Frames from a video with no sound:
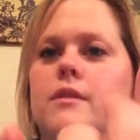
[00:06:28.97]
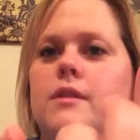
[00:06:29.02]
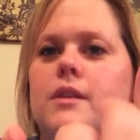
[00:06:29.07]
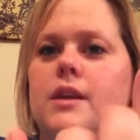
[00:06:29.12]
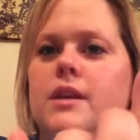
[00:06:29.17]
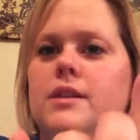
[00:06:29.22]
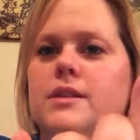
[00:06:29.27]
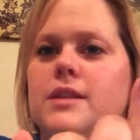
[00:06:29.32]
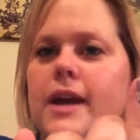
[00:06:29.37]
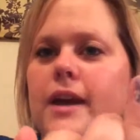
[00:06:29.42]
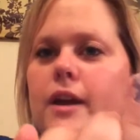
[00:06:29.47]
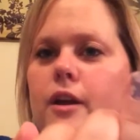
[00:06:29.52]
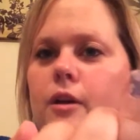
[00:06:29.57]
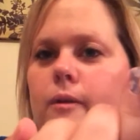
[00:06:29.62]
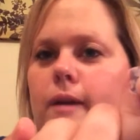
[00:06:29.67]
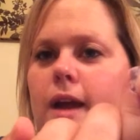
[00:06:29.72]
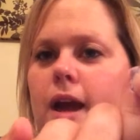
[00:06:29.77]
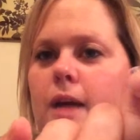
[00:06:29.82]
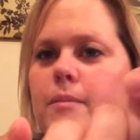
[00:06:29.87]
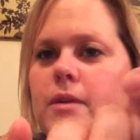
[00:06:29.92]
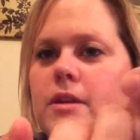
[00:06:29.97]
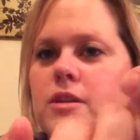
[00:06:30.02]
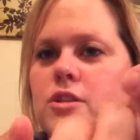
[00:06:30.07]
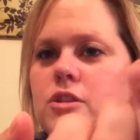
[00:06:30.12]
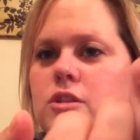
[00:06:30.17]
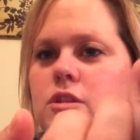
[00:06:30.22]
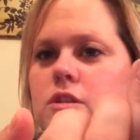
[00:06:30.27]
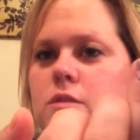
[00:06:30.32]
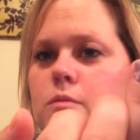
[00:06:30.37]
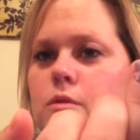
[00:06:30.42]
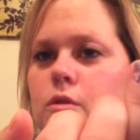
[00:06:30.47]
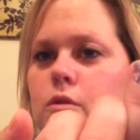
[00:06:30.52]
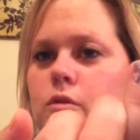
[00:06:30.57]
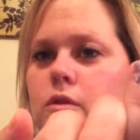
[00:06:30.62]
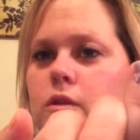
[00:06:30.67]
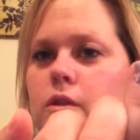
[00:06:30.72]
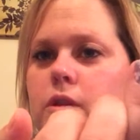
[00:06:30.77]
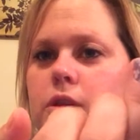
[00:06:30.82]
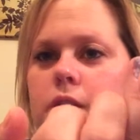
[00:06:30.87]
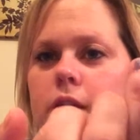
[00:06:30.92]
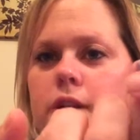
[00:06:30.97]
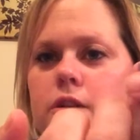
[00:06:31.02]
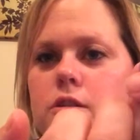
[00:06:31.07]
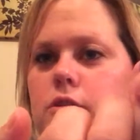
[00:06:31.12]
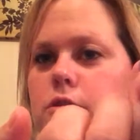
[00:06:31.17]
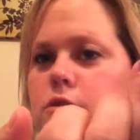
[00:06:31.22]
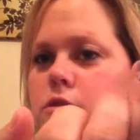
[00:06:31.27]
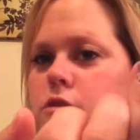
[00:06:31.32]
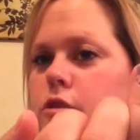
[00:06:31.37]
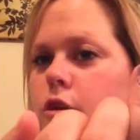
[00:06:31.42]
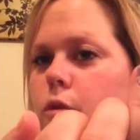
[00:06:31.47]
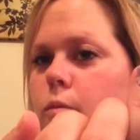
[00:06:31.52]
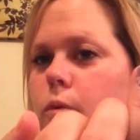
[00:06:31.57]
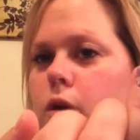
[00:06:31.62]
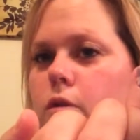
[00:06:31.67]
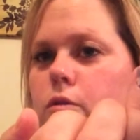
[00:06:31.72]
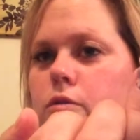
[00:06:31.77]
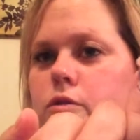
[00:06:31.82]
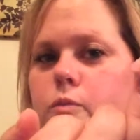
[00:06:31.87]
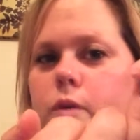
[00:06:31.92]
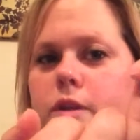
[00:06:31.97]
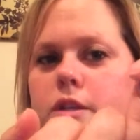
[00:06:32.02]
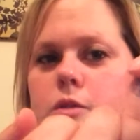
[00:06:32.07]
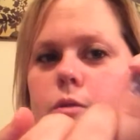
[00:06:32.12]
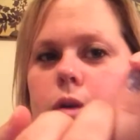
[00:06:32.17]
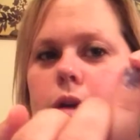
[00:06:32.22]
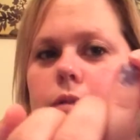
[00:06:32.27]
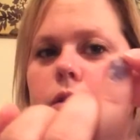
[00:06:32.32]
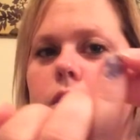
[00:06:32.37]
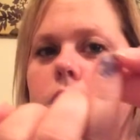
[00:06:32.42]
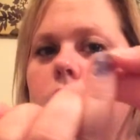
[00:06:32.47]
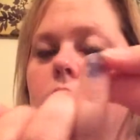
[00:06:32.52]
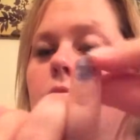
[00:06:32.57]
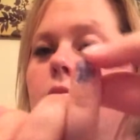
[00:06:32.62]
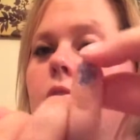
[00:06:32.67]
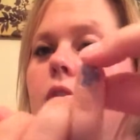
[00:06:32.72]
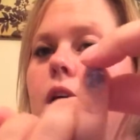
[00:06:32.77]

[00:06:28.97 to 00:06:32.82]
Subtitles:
The entire wrap is just smooth to the touch. There's no buckles whatsoever.